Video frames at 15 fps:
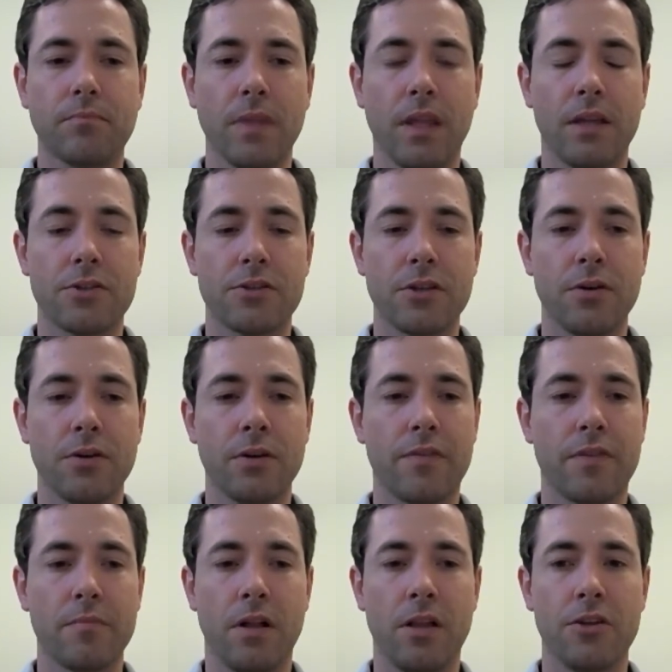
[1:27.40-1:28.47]
And so in
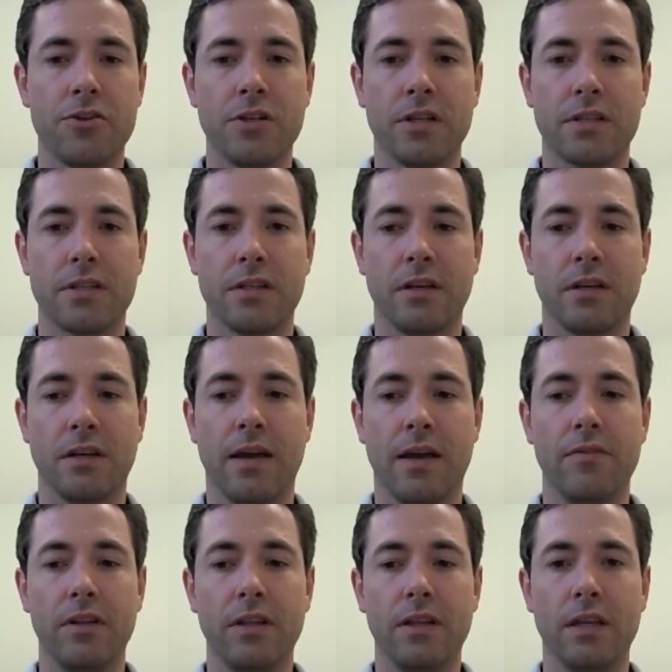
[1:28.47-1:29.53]
ophthalmology, it's a
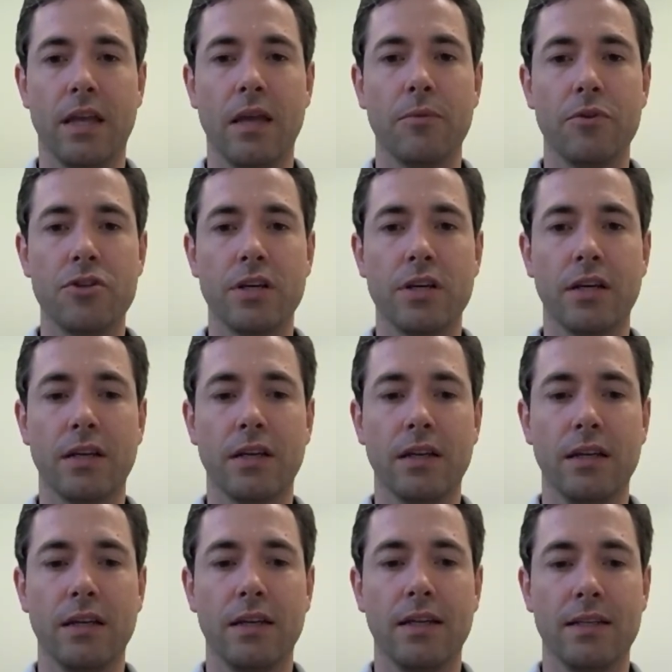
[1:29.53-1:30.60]
heavily imaging
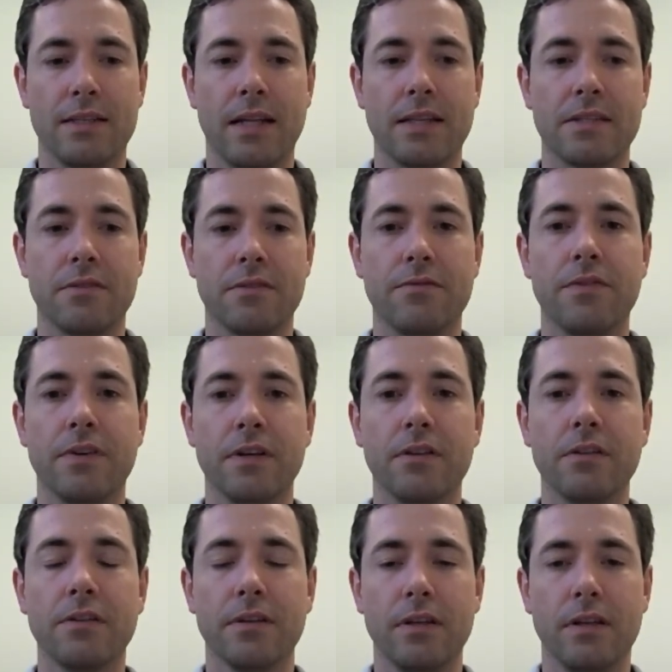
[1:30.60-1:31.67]
intensive
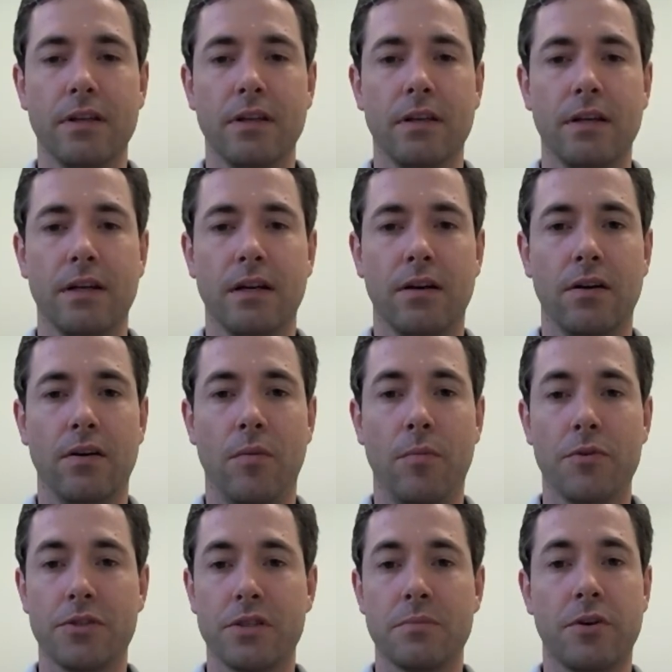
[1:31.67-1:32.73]
field,
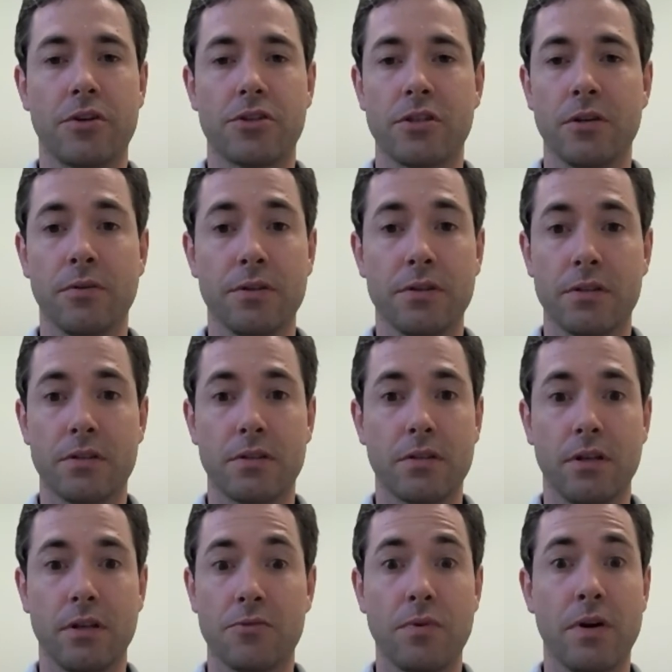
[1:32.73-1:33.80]
almost as much so as
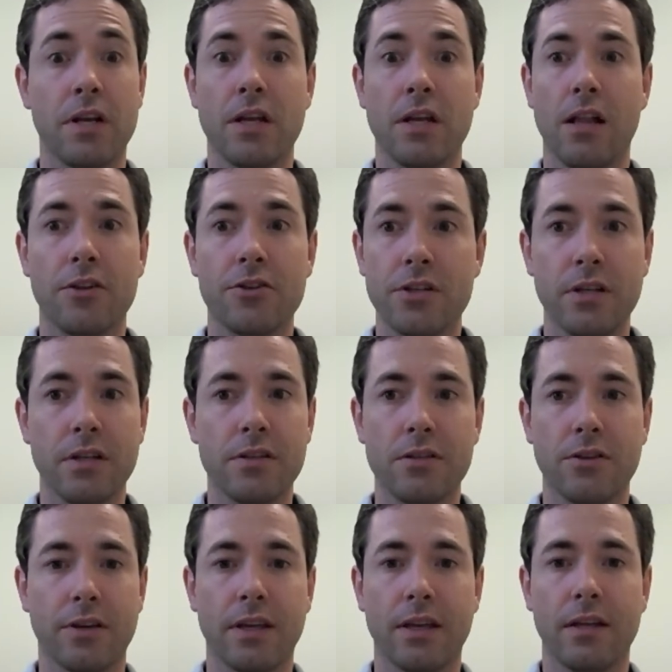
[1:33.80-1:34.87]
radiology is
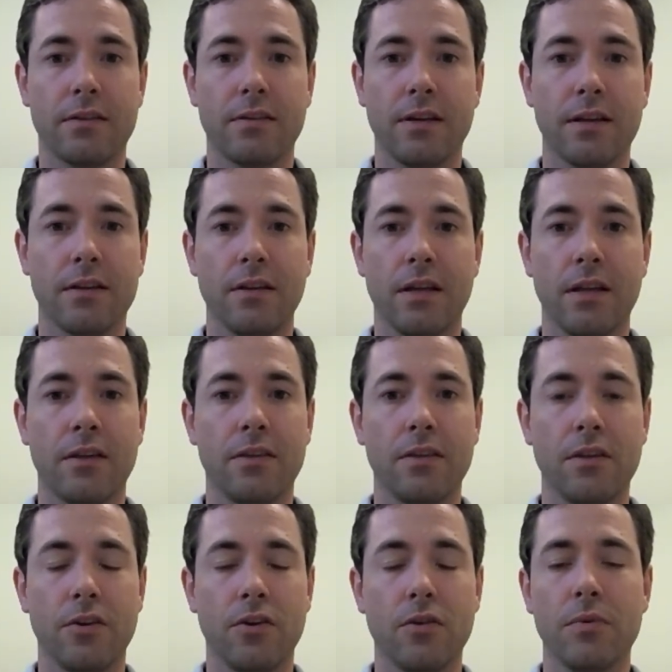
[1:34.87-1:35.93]
looking at
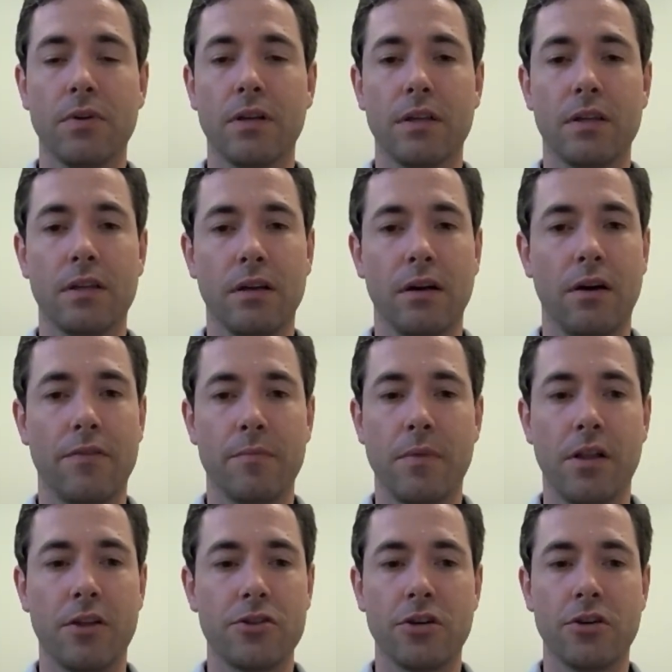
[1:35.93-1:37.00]
the human.
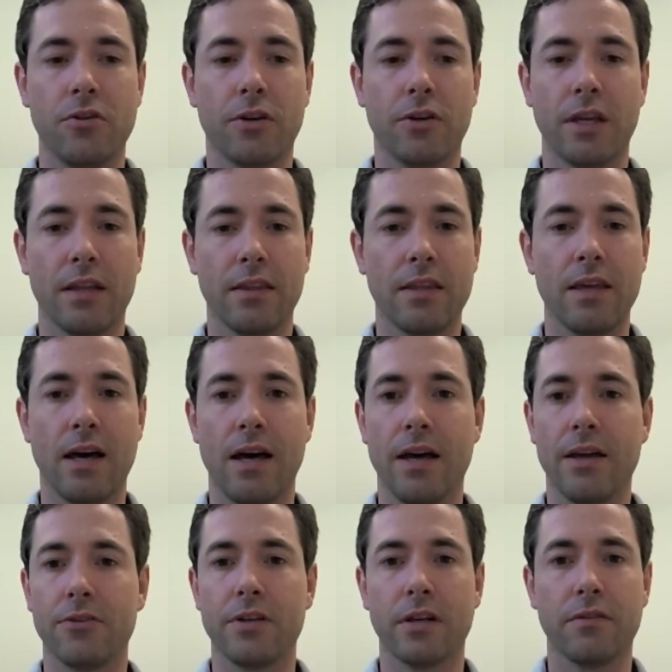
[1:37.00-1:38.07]
Ophthalmology, you're looking at the eye,
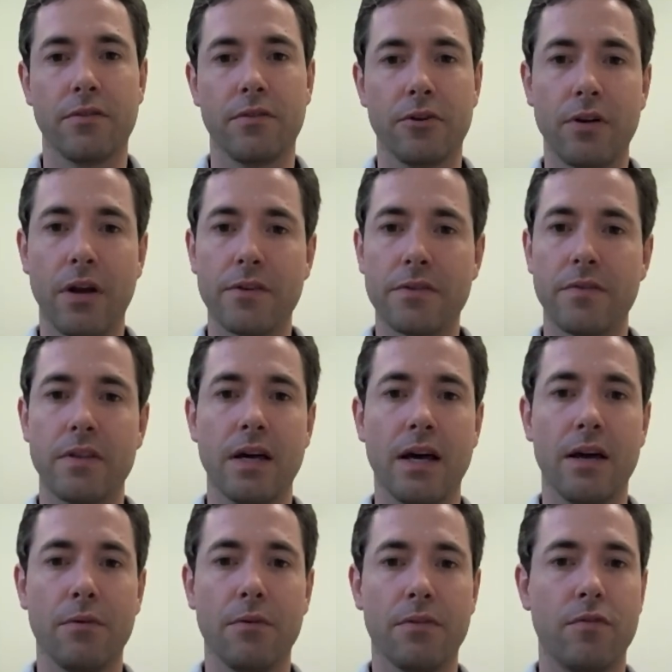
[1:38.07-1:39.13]
you're taking photographs of the
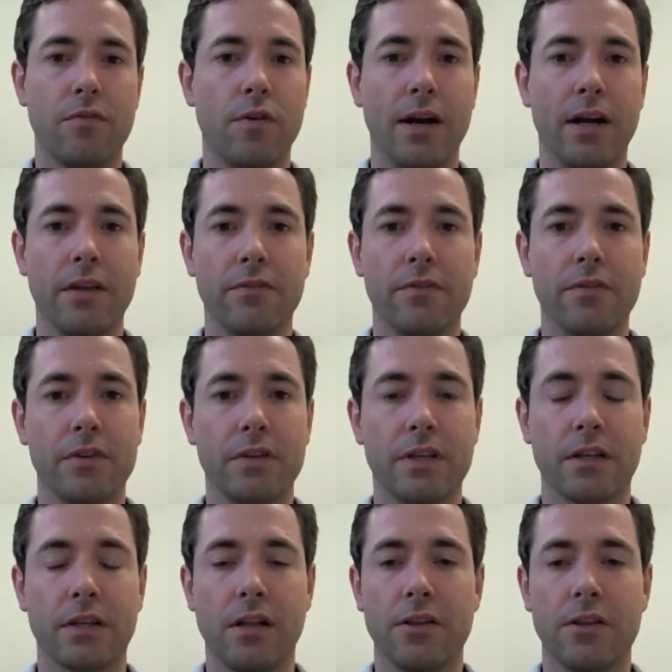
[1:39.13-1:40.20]
eye with a variety of different
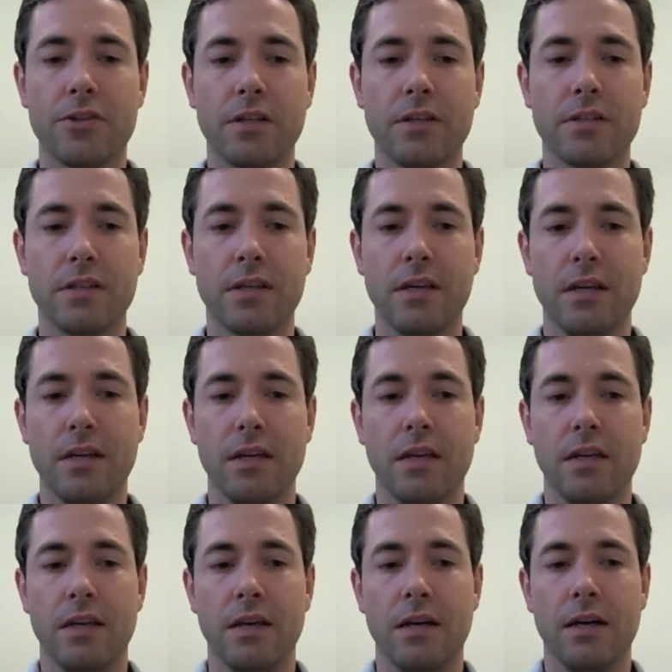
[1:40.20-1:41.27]
technologies.
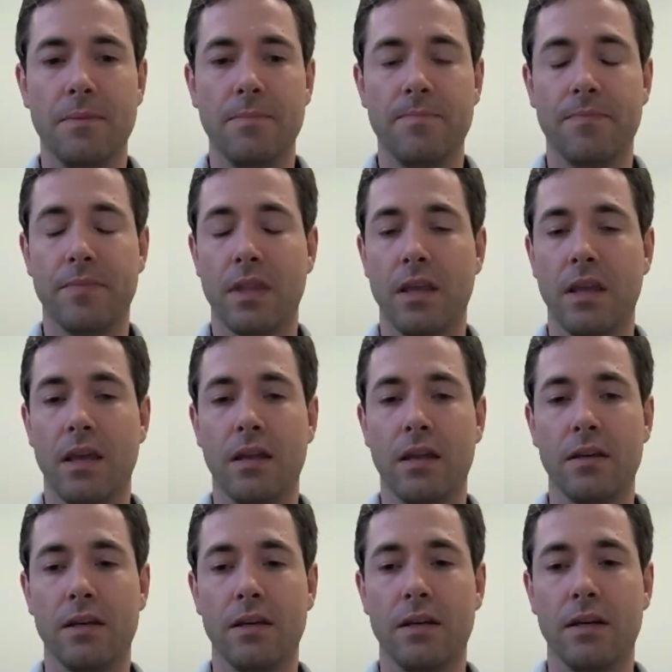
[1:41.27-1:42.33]
And